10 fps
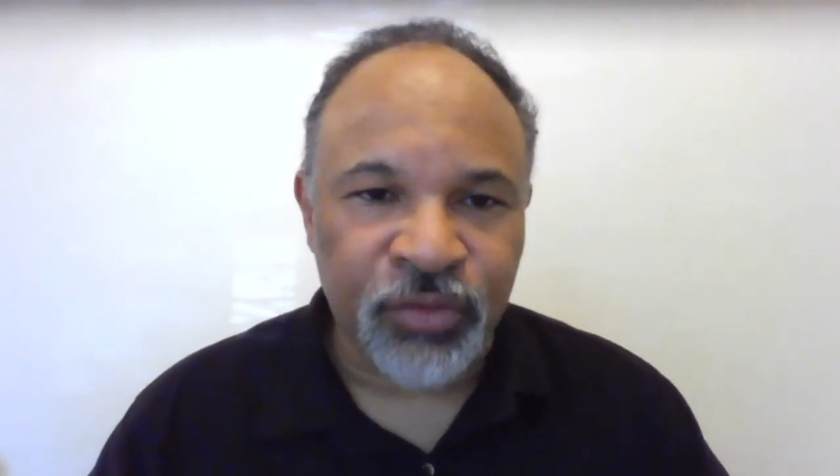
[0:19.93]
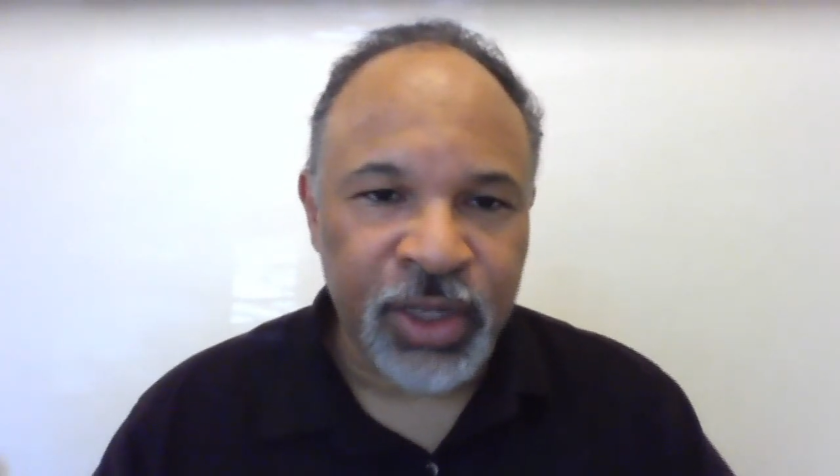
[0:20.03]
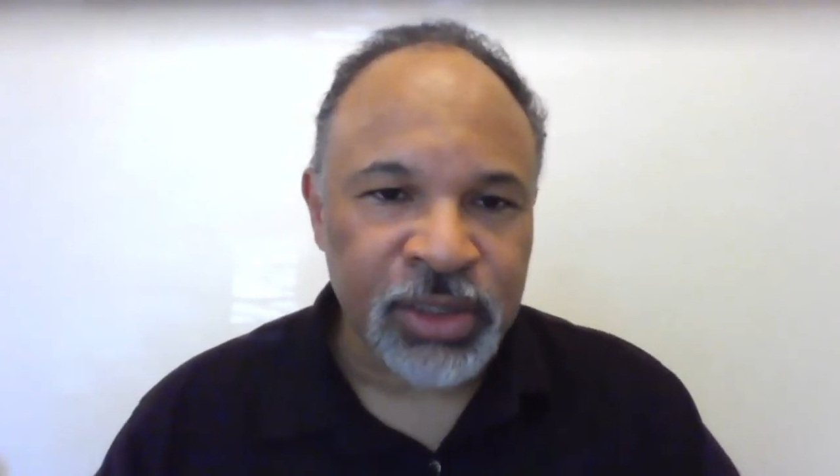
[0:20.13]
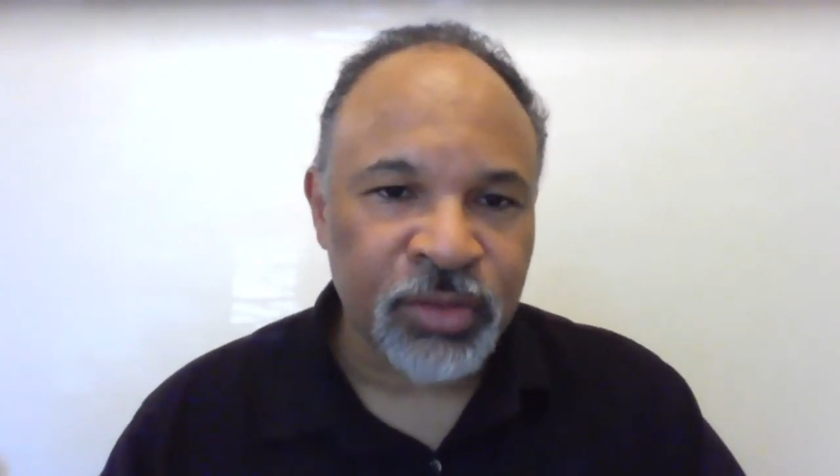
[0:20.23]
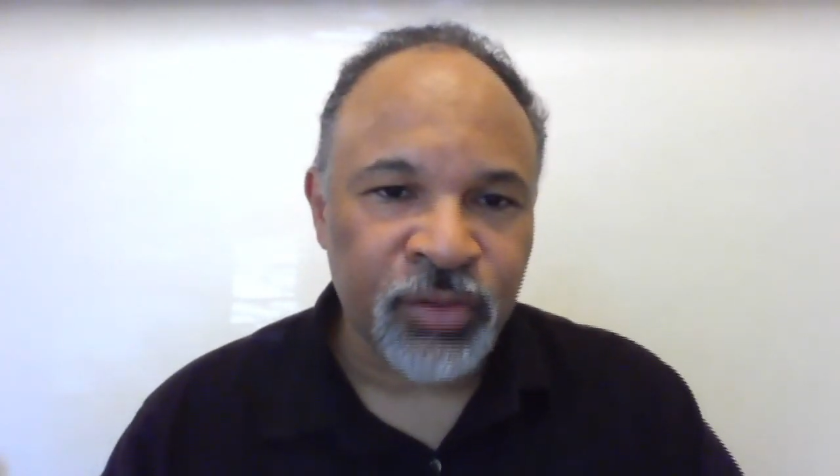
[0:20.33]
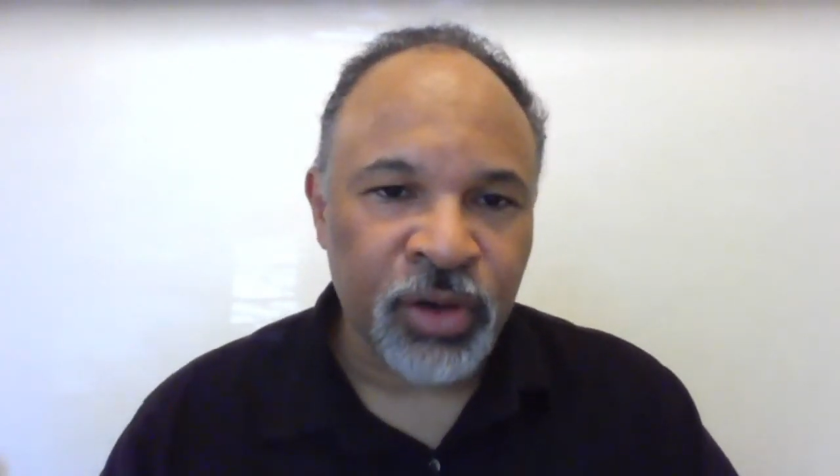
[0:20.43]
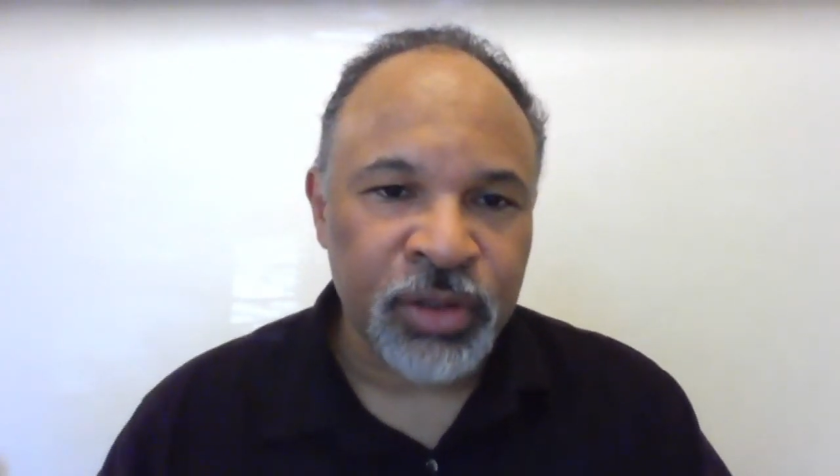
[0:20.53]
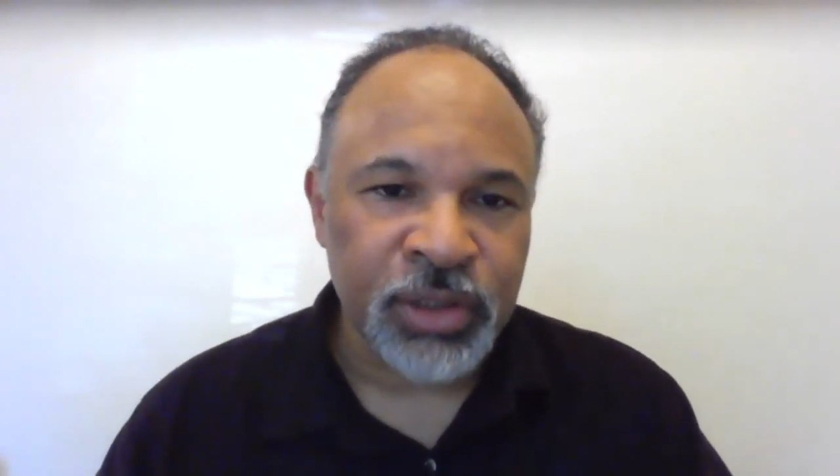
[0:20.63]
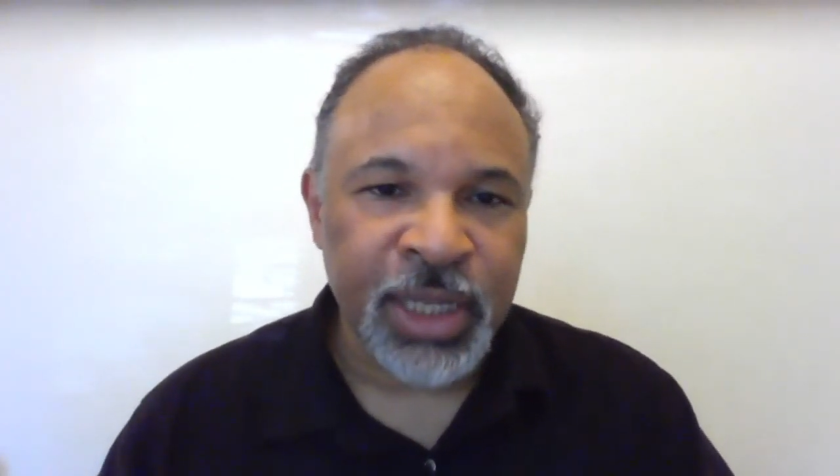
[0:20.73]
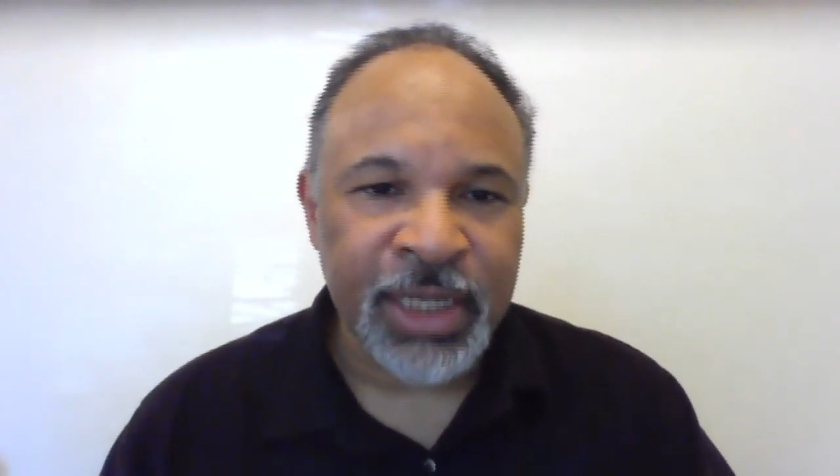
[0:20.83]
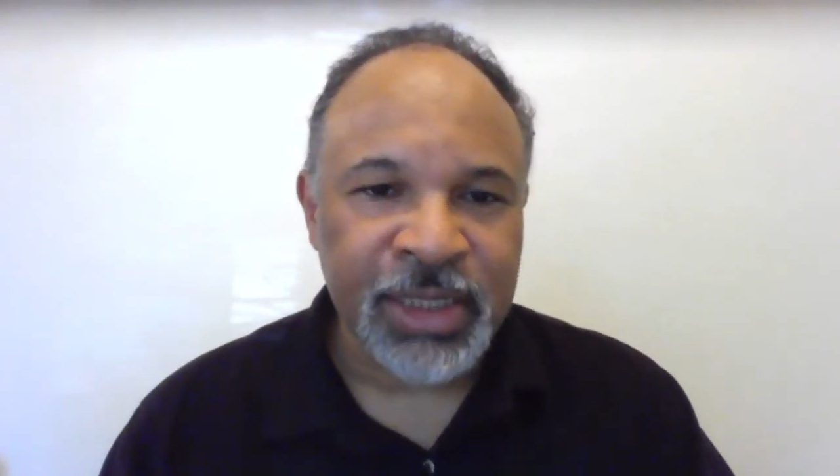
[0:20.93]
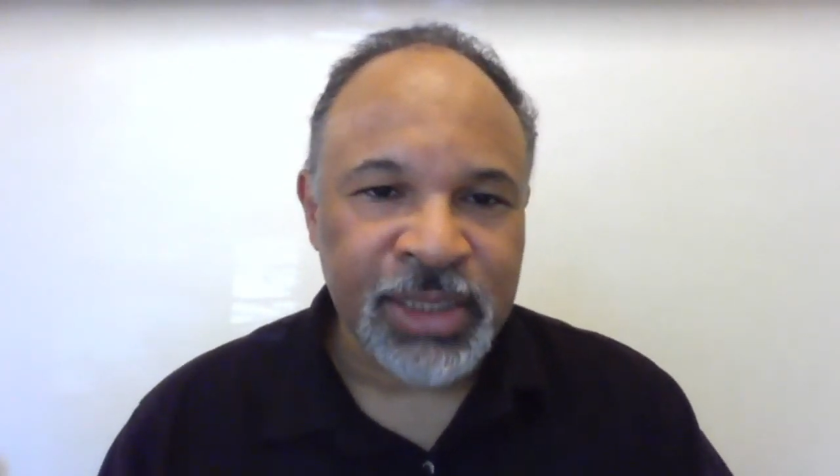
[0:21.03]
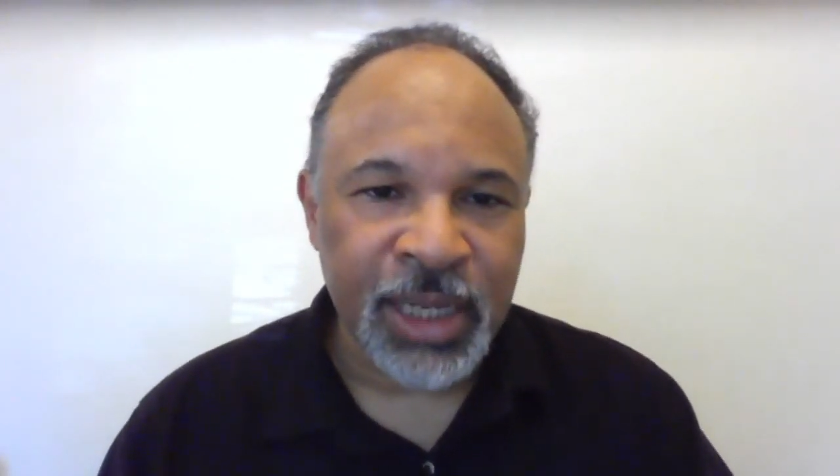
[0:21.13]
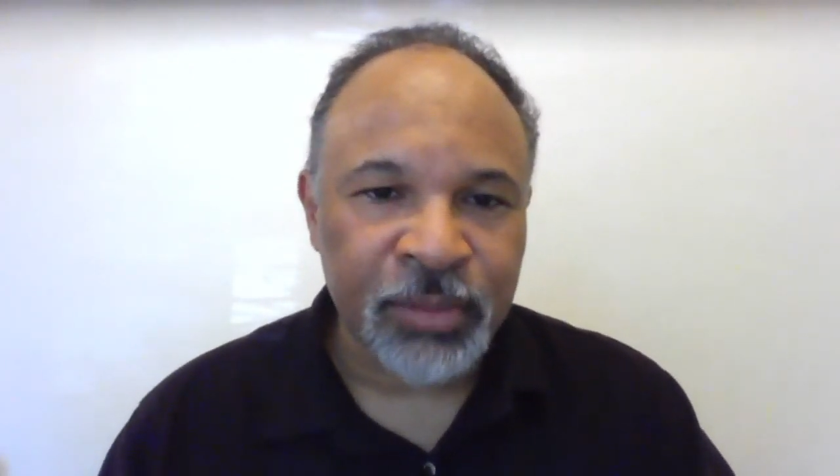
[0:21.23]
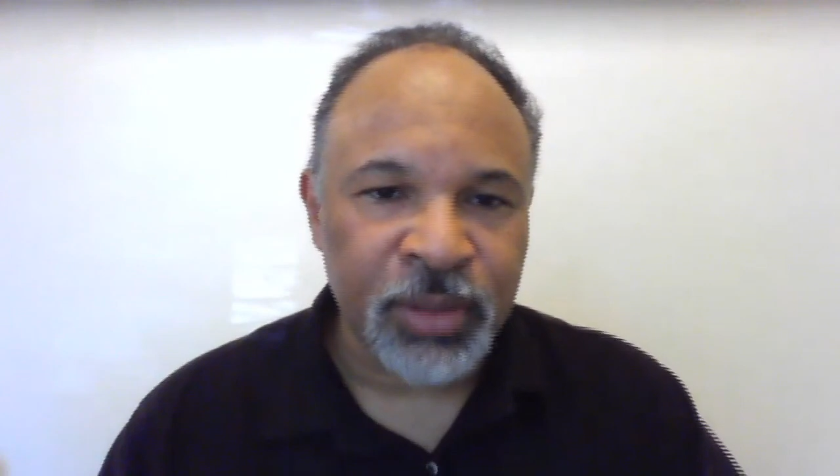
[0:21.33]
phase of our second
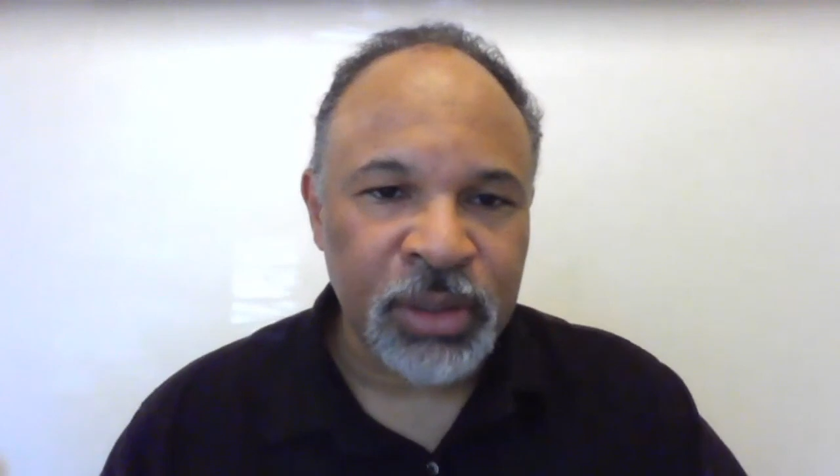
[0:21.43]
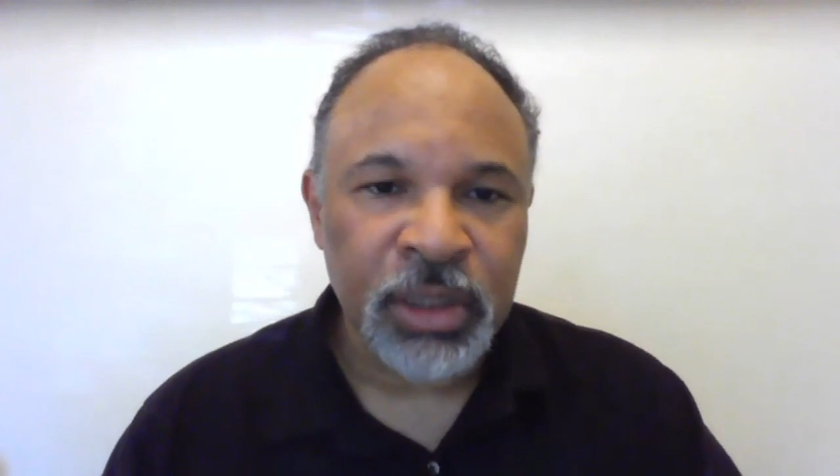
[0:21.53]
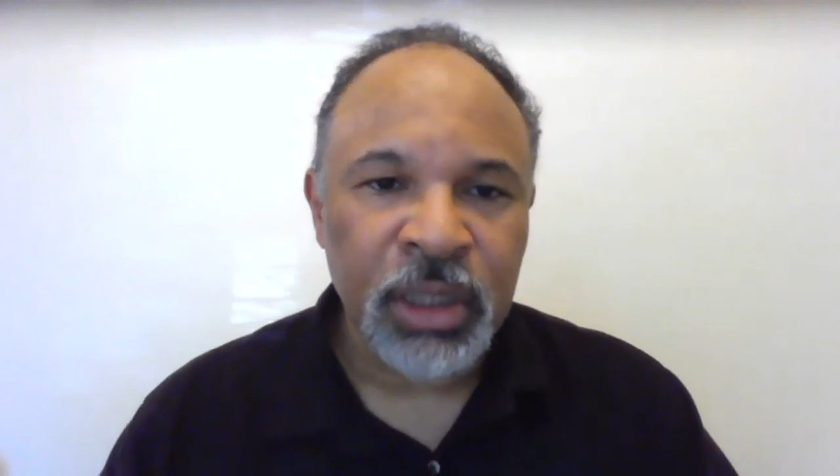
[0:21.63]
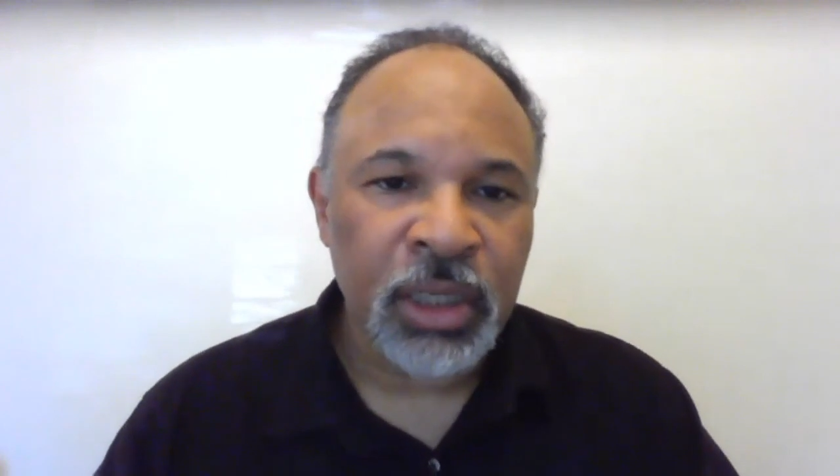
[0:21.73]
segment